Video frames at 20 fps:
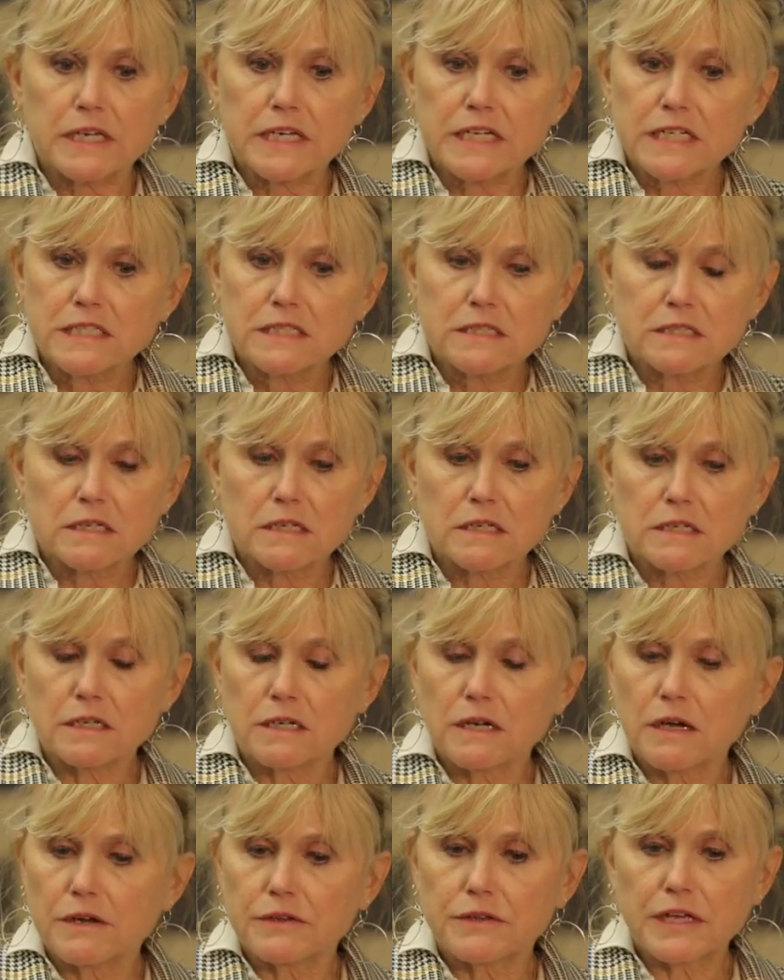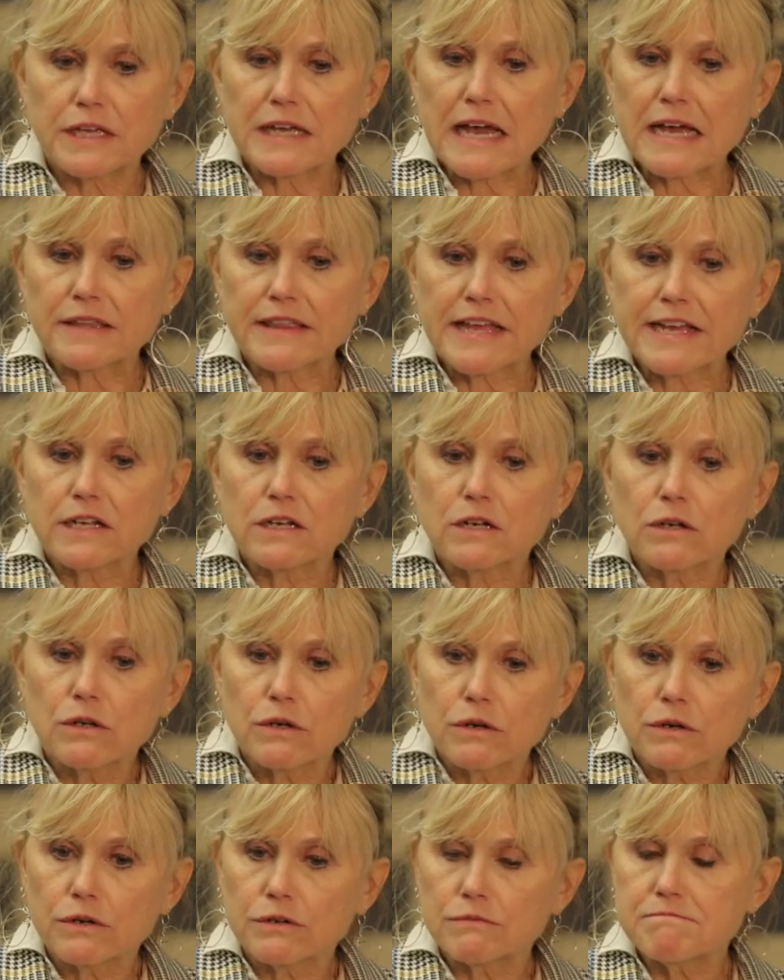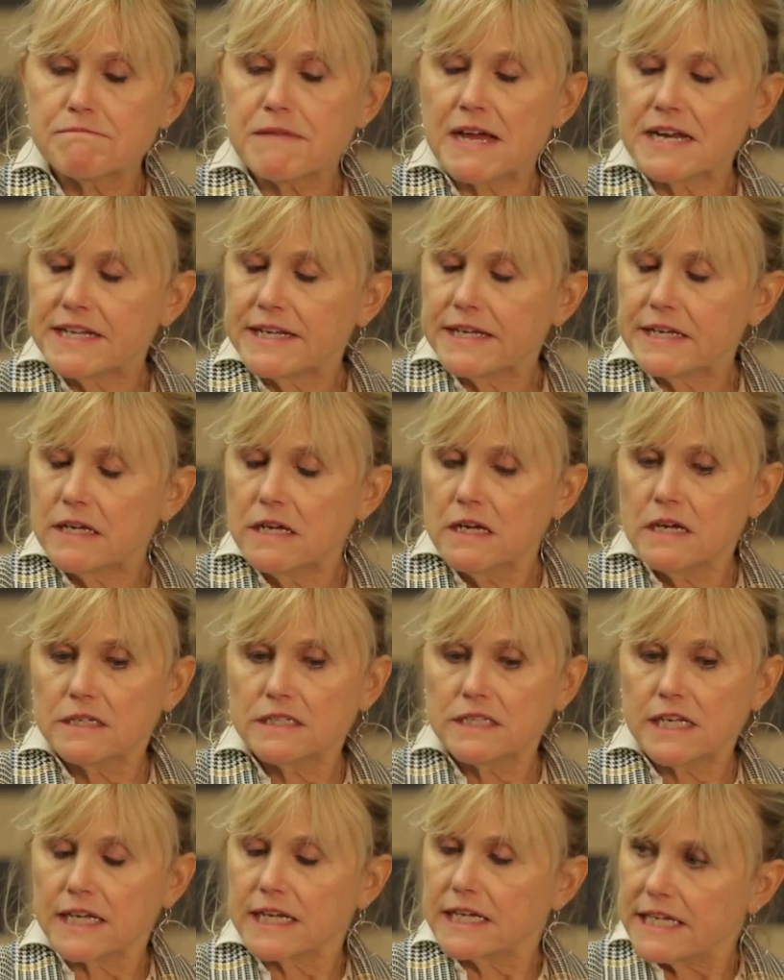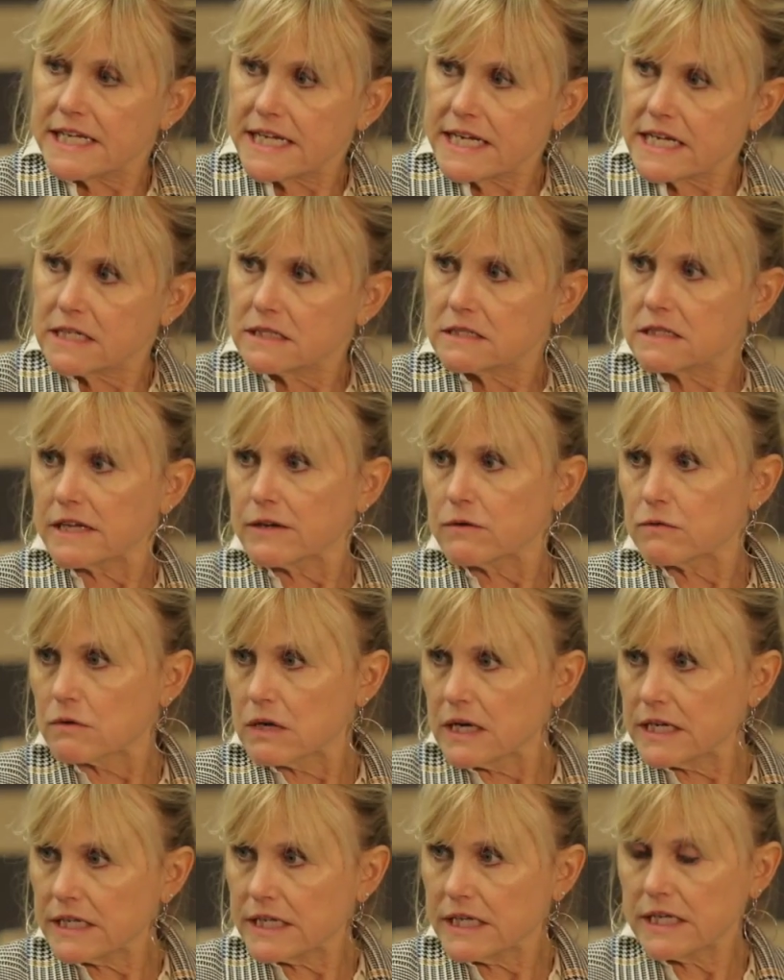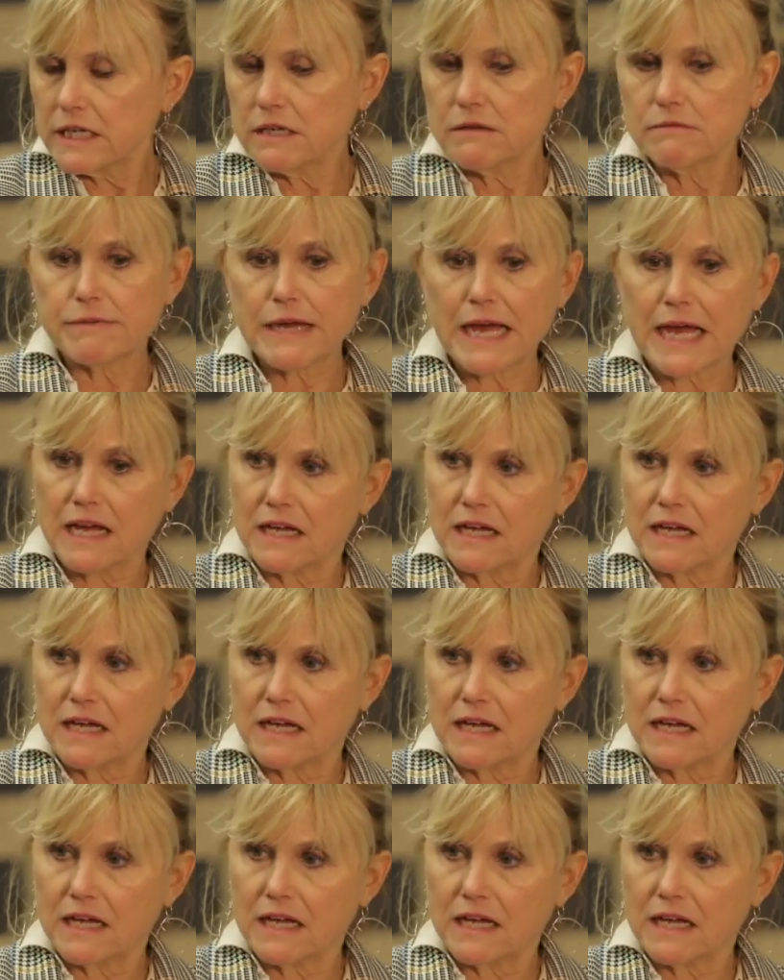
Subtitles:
Kids, they can learn many techniques like running,